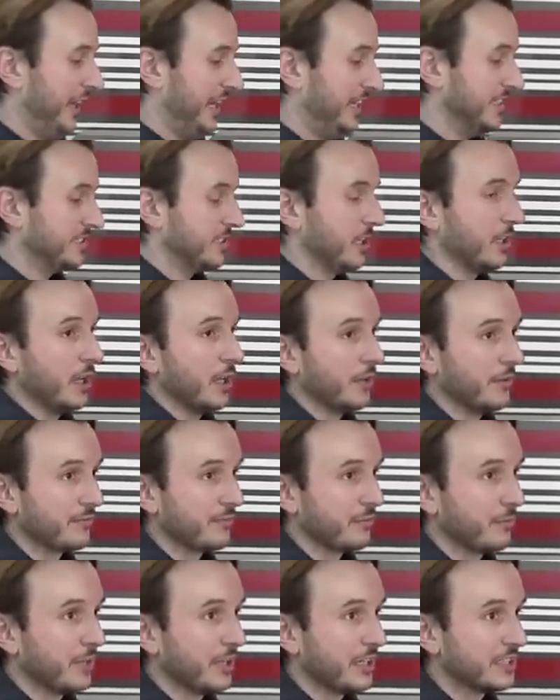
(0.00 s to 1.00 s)
is to learn
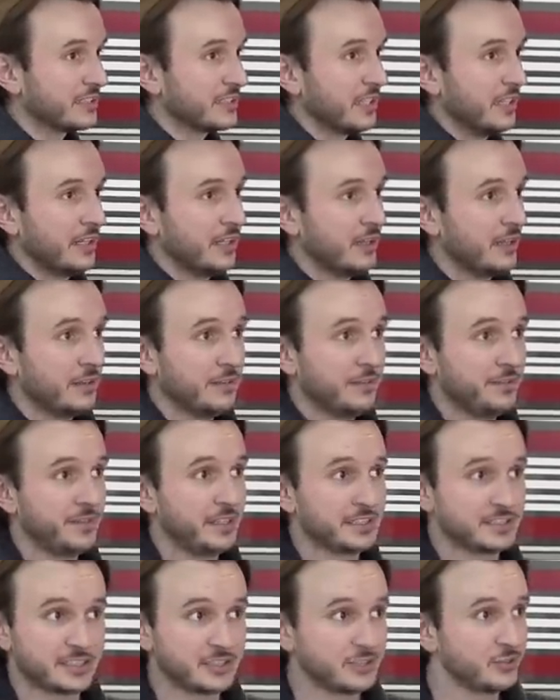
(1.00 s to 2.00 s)
from this.
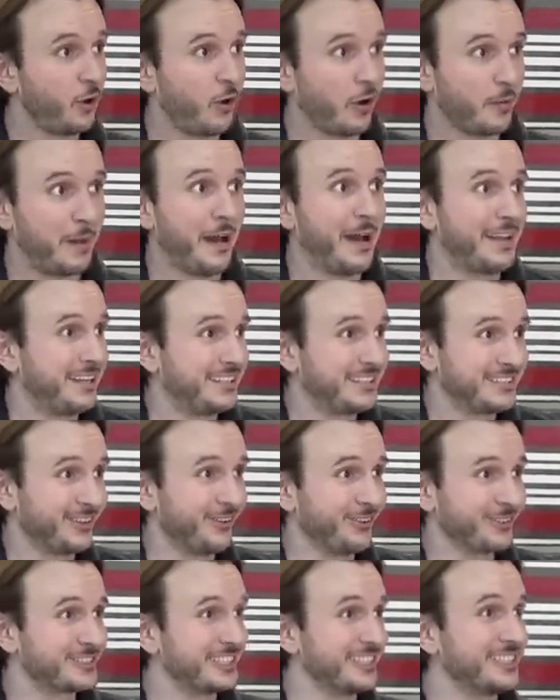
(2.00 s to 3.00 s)
This is not a bad
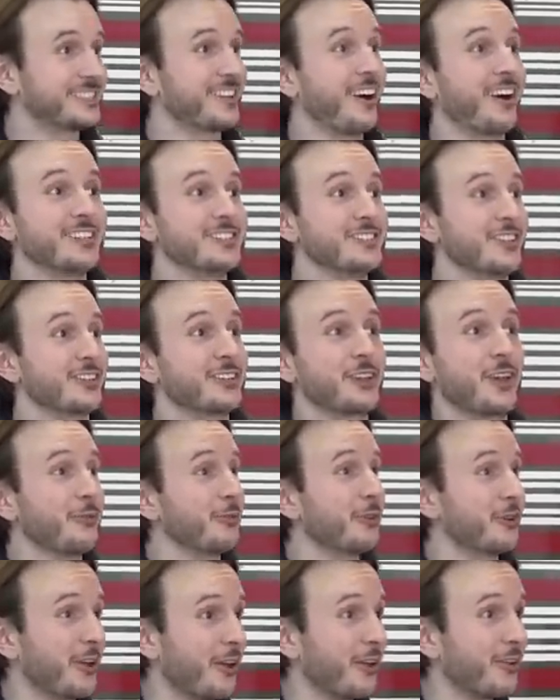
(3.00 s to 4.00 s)
exhaust. These guys are the
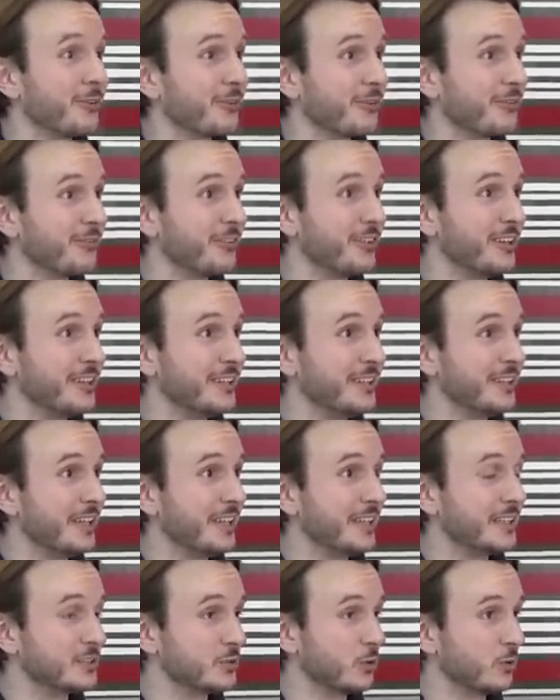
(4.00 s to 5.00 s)
Coca-Cola of the
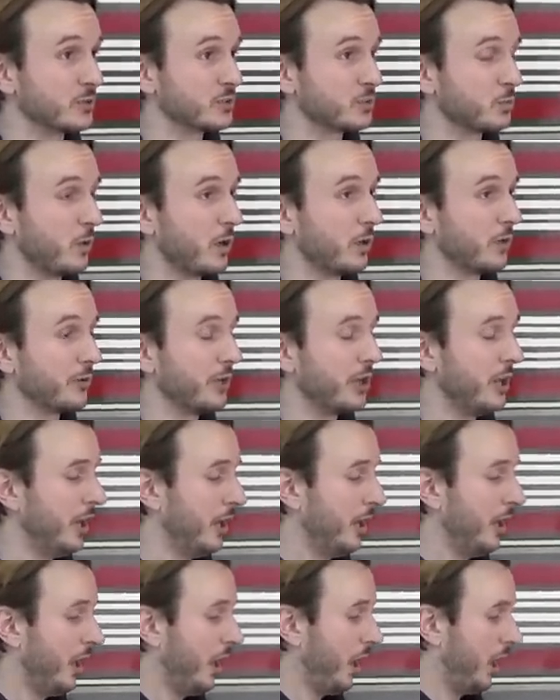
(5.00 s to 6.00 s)
exhaust world. For
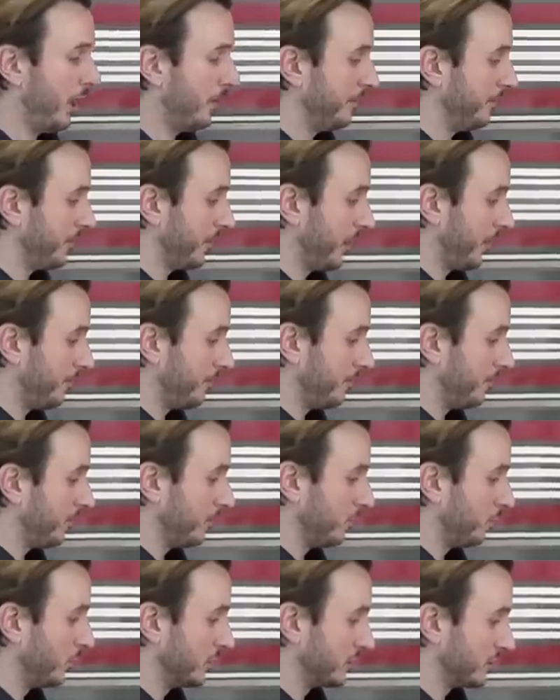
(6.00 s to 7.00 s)
sure. And um,
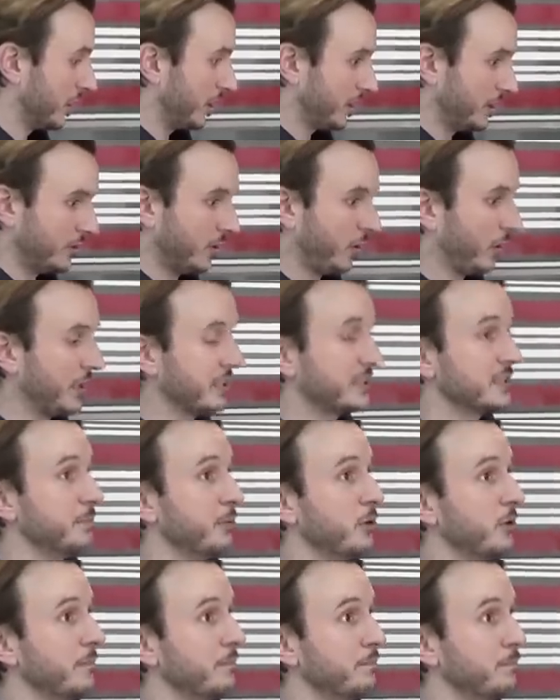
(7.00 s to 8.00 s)
we're certainly not here to
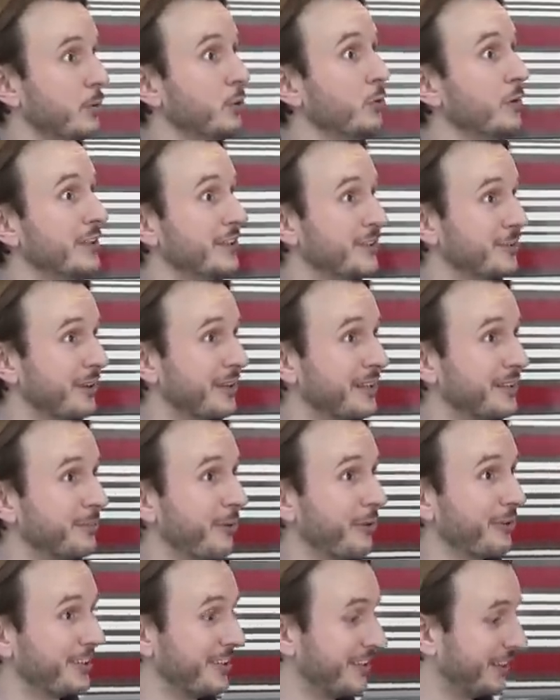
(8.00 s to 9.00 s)
put the boot into
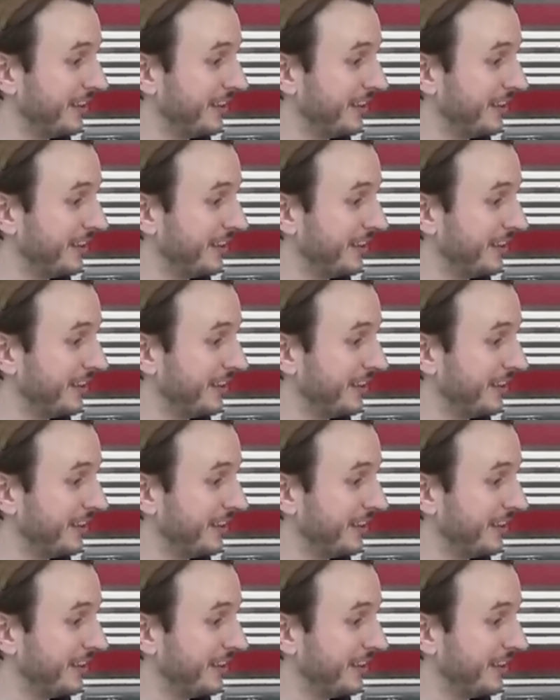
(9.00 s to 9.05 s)
anybody.